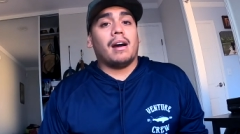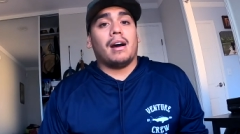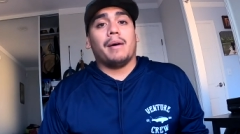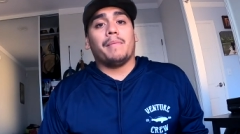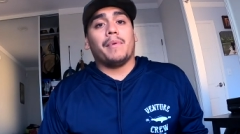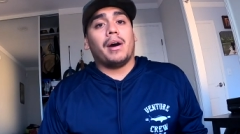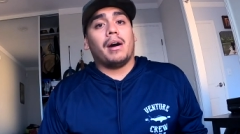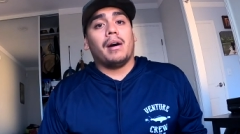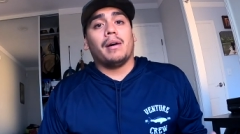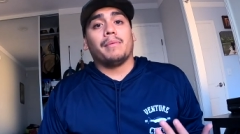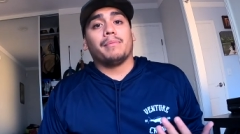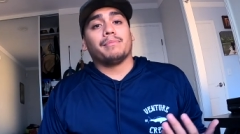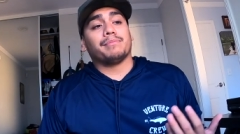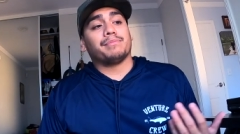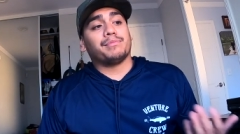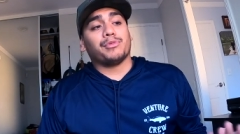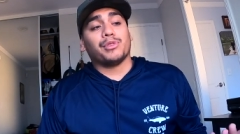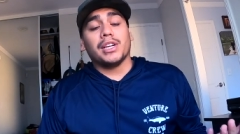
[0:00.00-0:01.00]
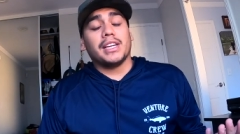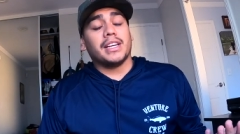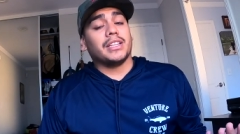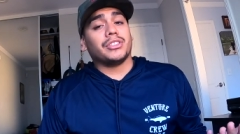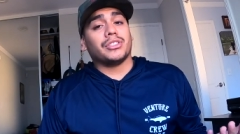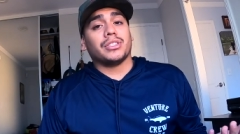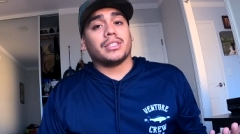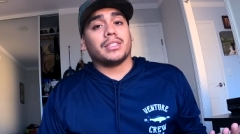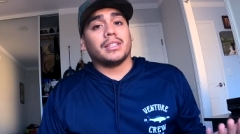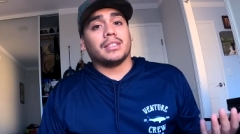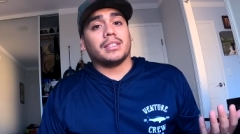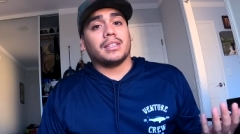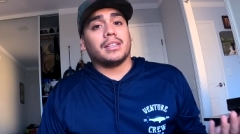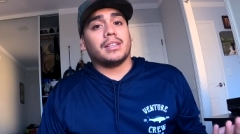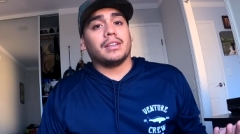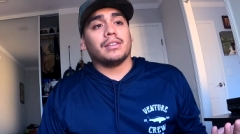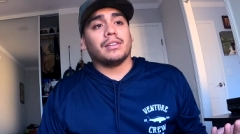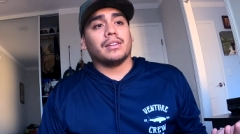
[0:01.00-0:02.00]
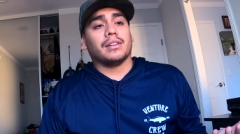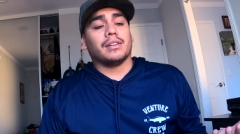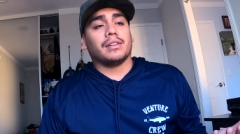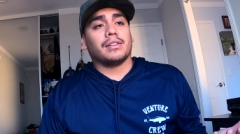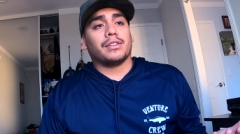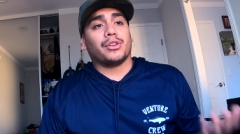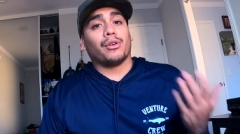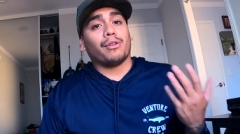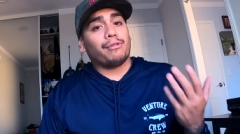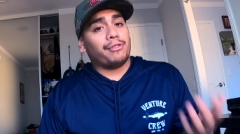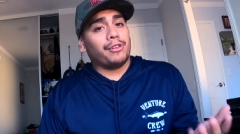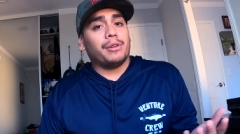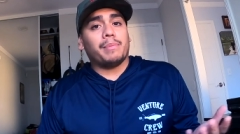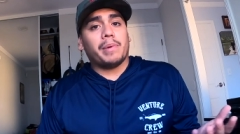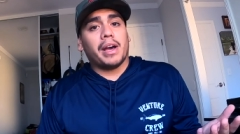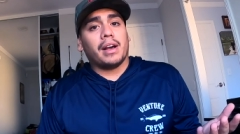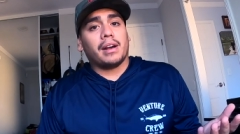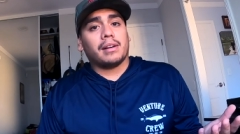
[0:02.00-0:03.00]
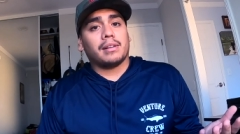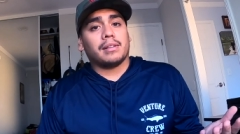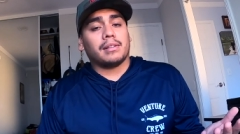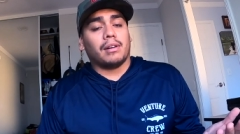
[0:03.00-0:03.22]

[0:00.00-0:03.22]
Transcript: I'm um, really interested to hear your feedback